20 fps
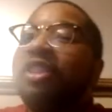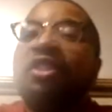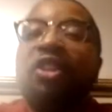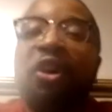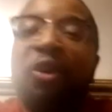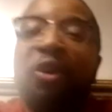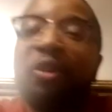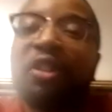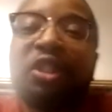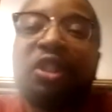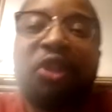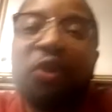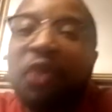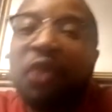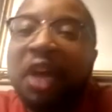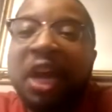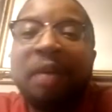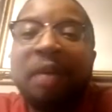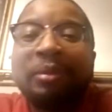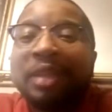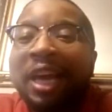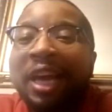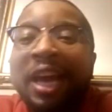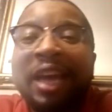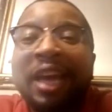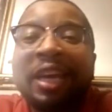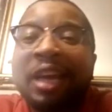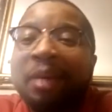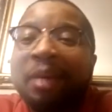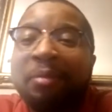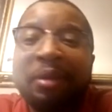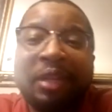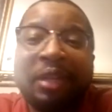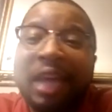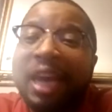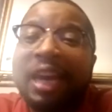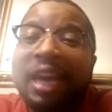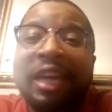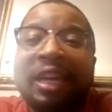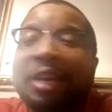Those are two names that ain't
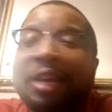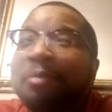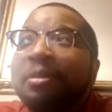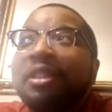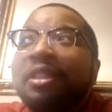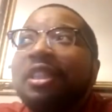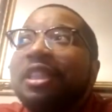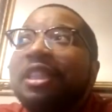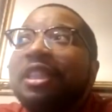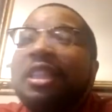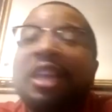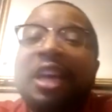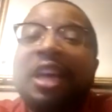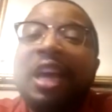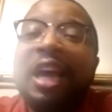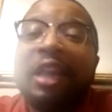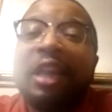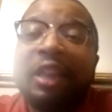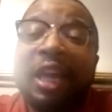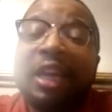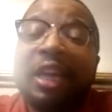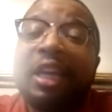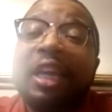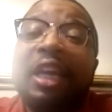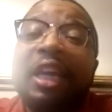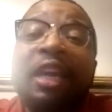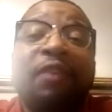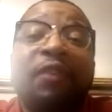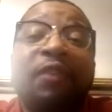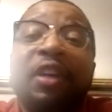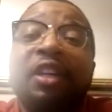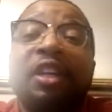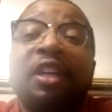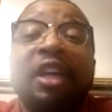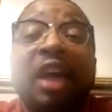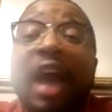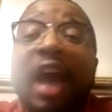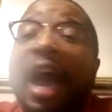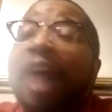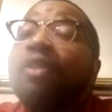coming. Like,
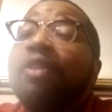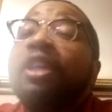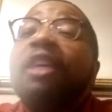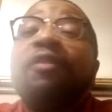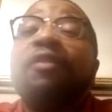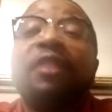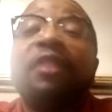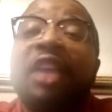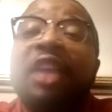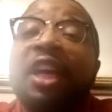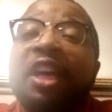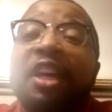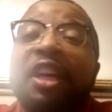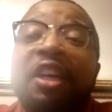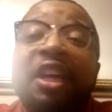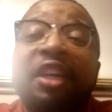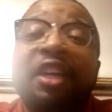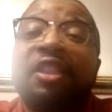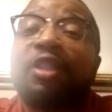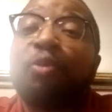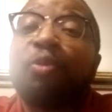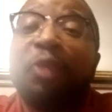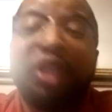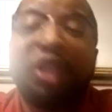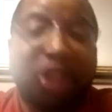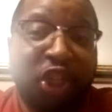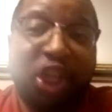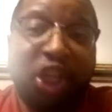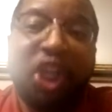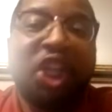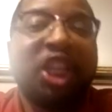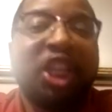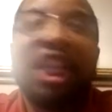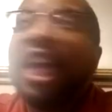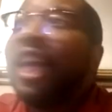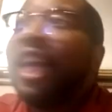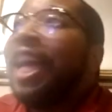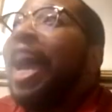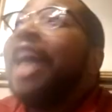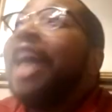I'll even take a Nick Swisher.
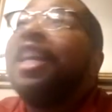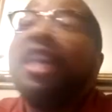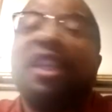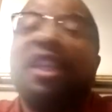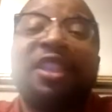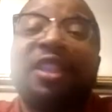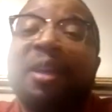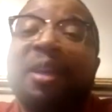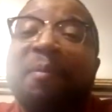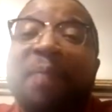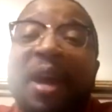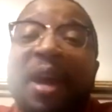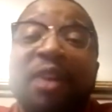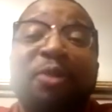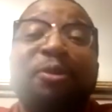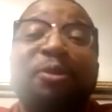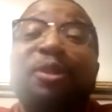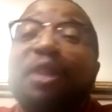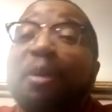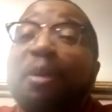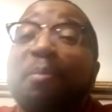Like, I need somebody who's going